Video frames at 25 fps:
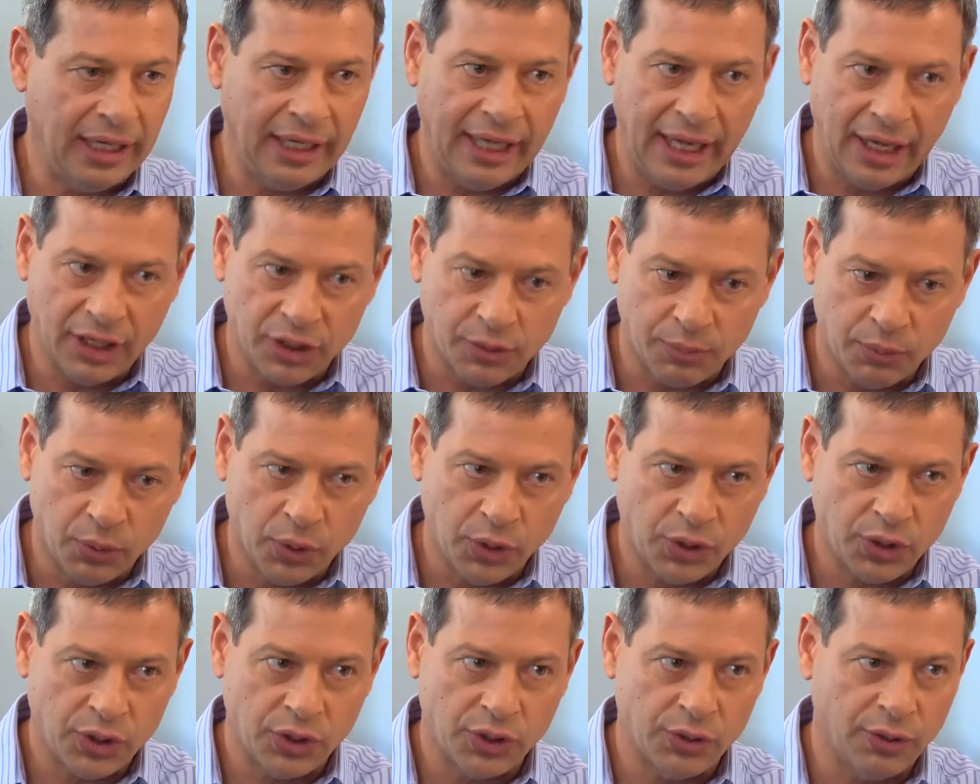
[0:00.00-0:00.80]
allows
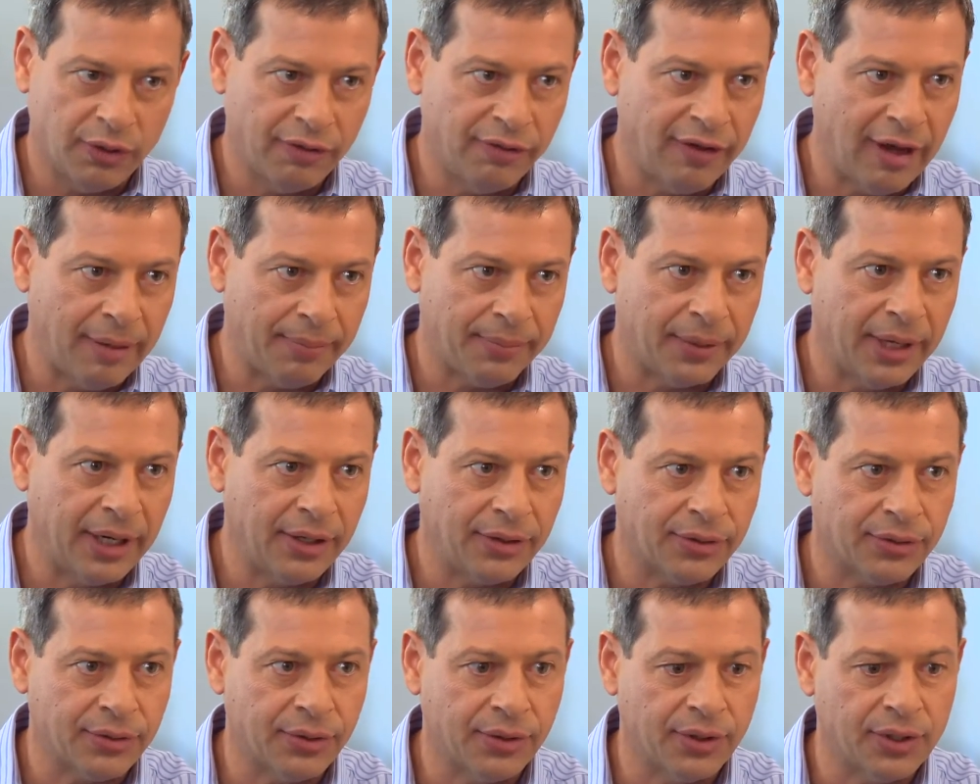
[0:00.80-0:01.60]
moisture to
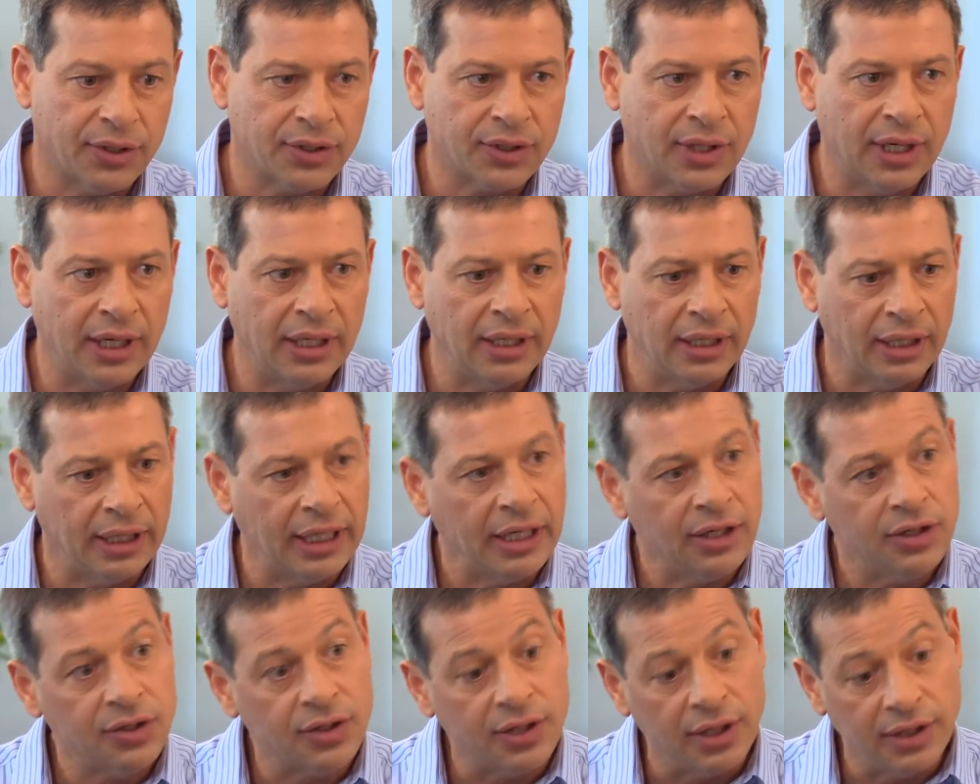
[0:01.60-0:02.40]
evaporate through the skin,
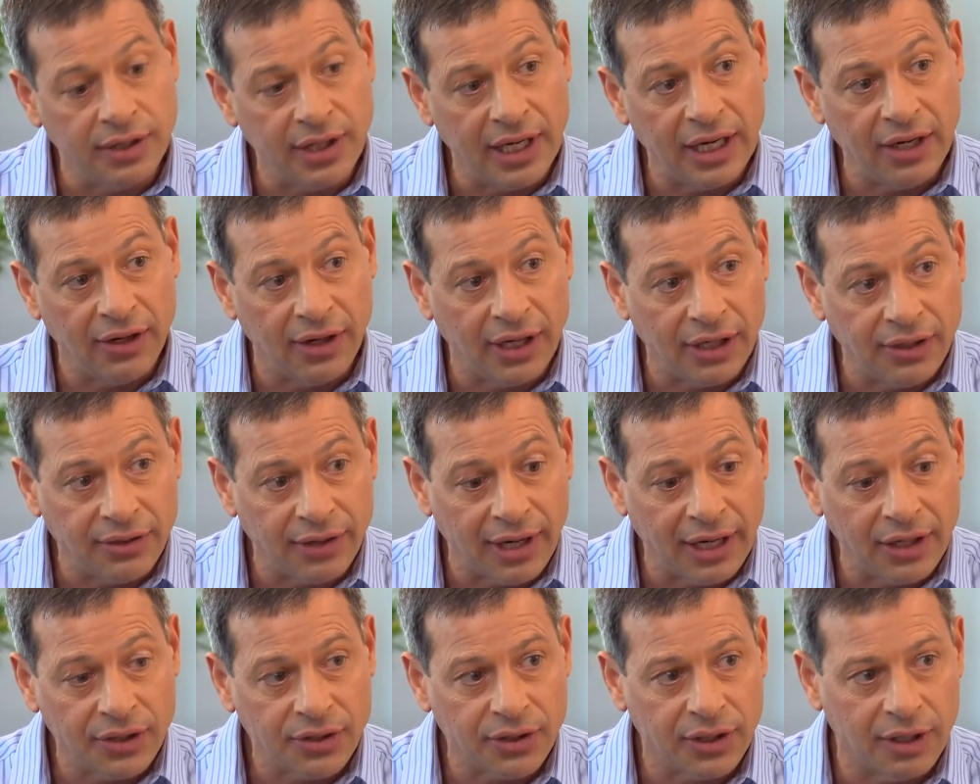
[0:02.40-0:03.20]
leads to
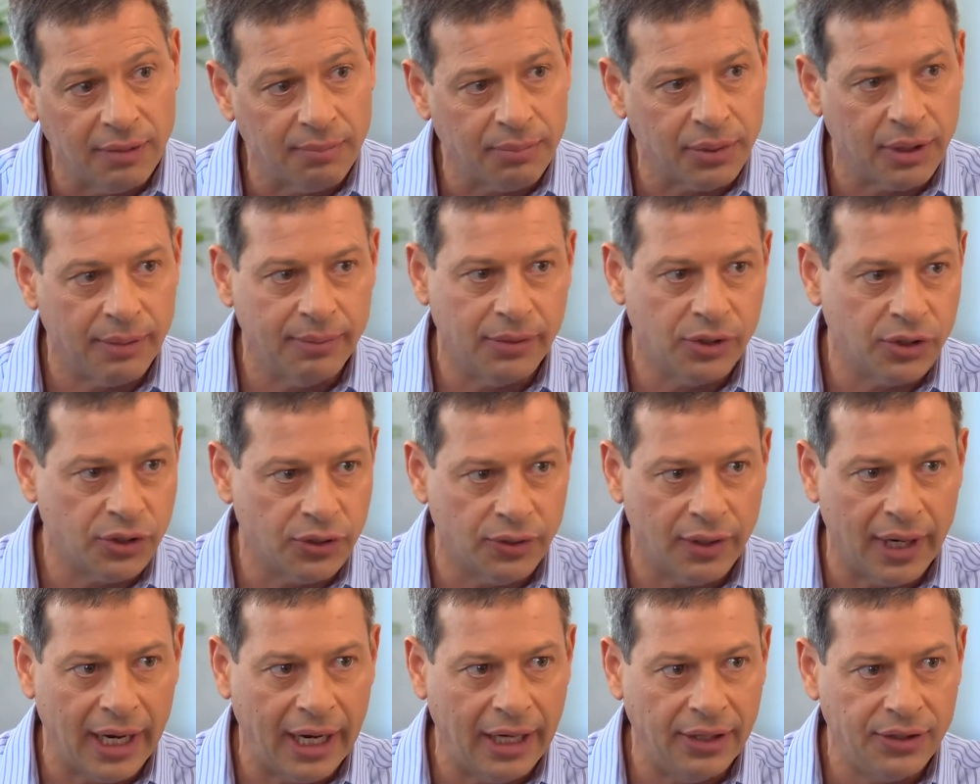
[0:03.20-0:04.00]
dehydration and
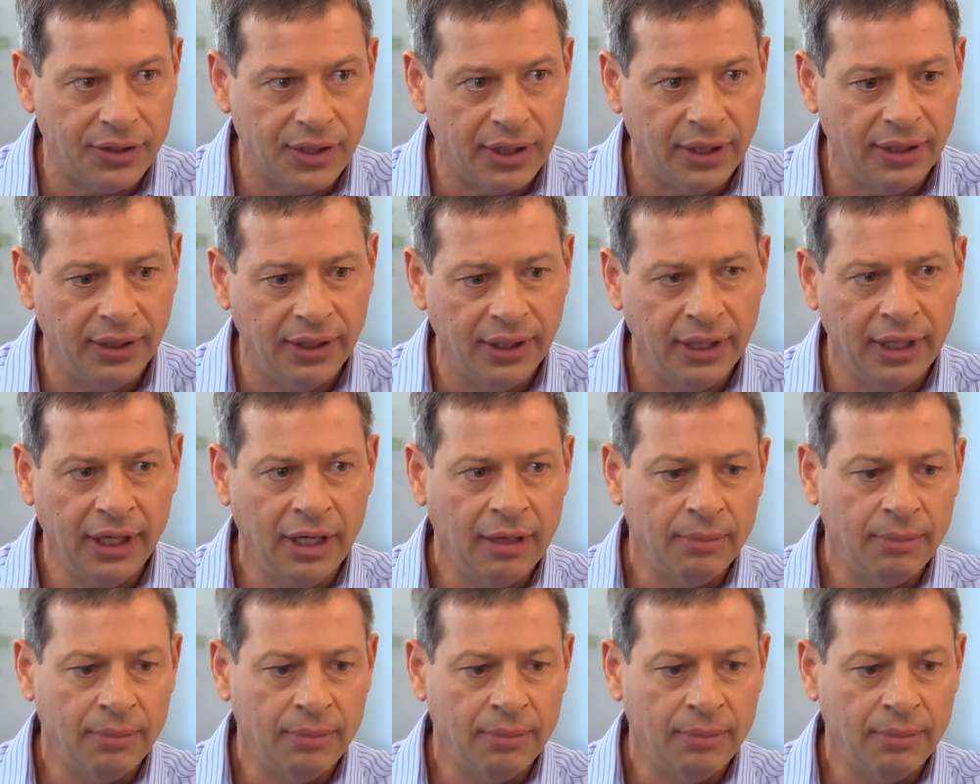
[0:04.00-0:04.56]
premature aging,